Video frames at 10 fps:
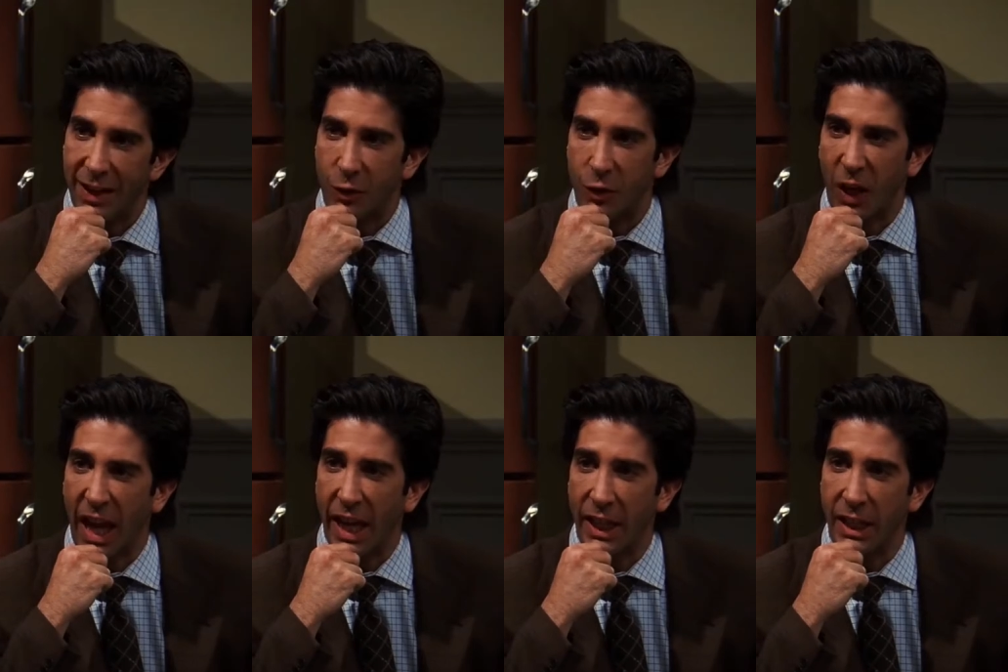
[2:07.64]
then be
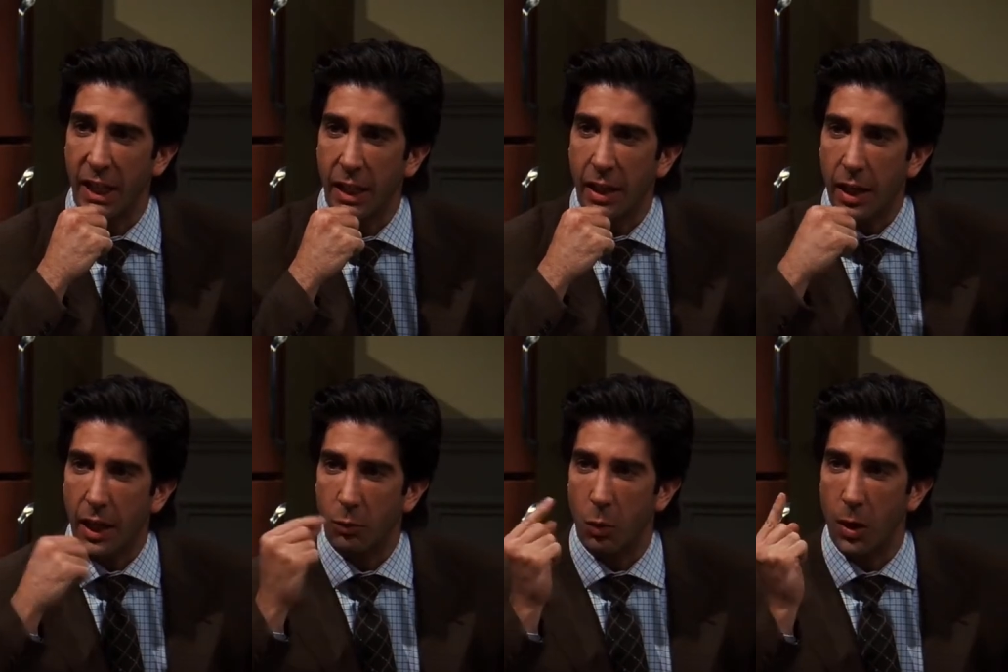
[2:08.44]
tranquilized and
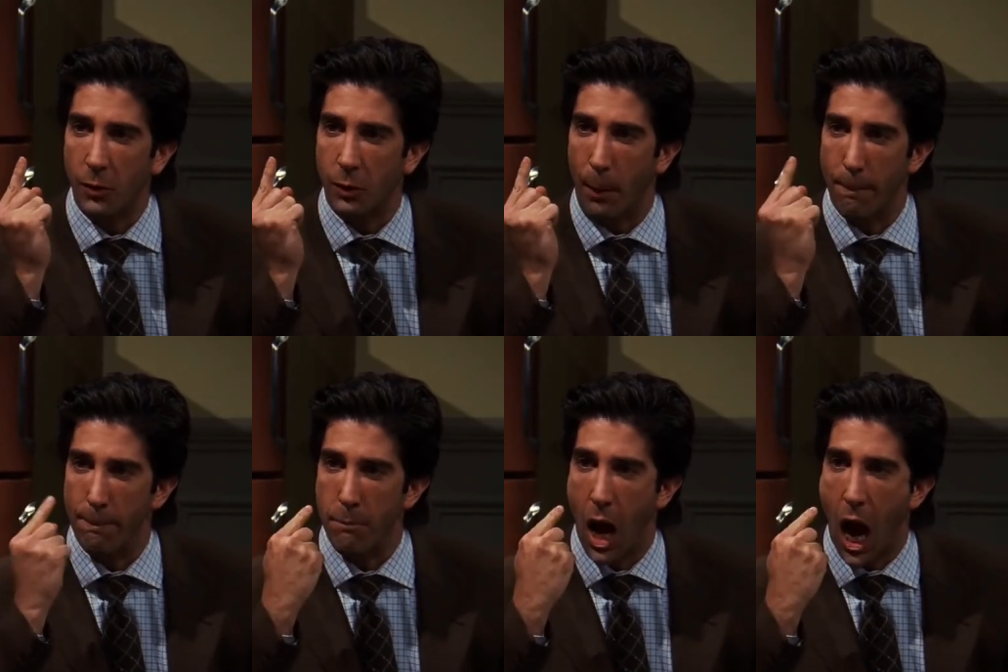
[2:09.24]
act like a
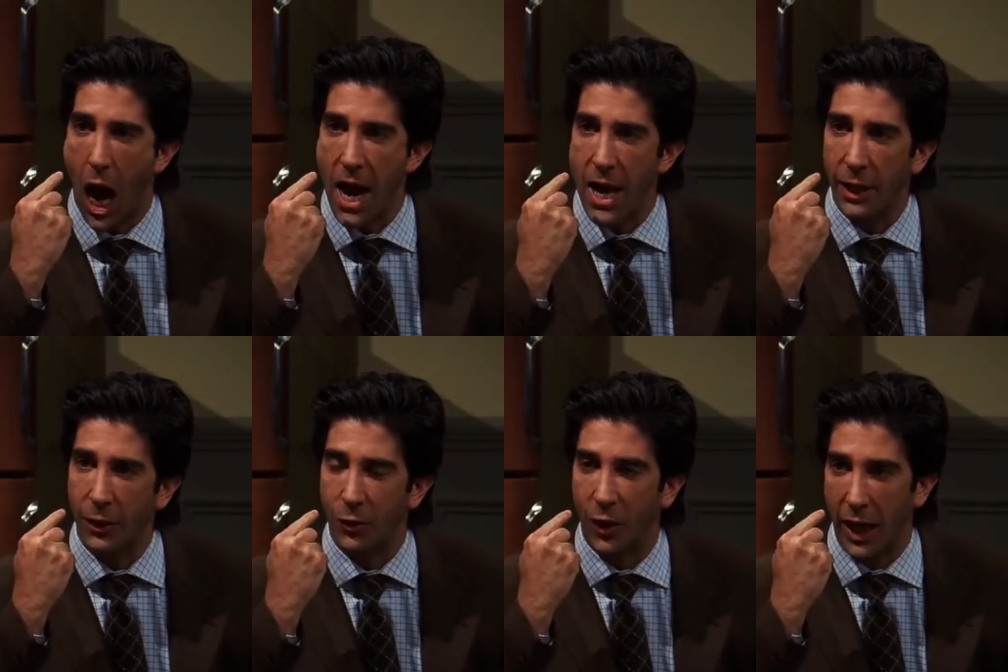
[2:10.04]
complete goof for the rest of
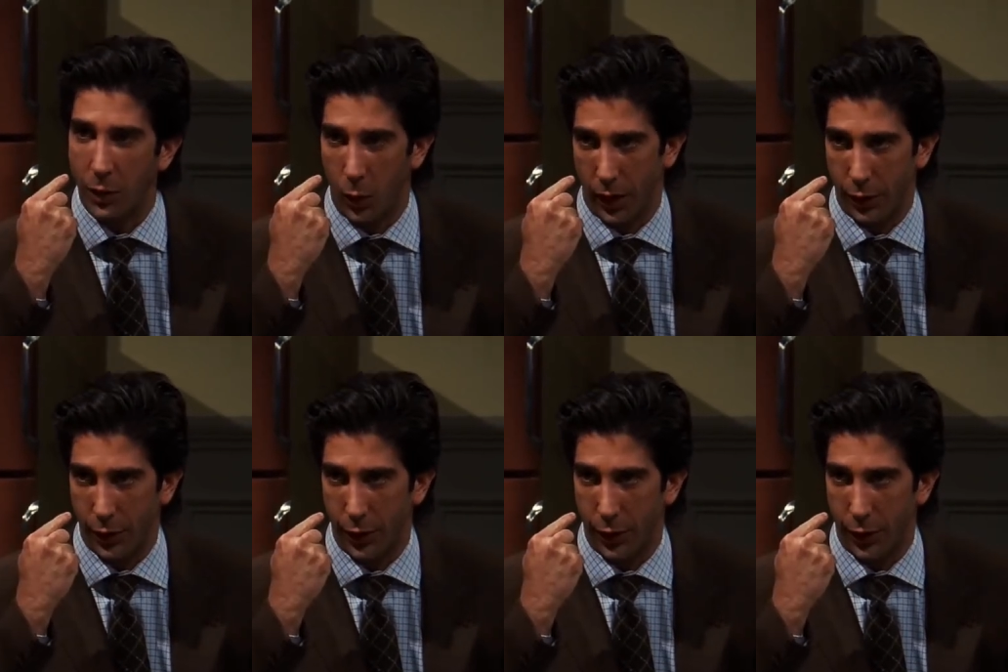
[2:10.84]
the episode.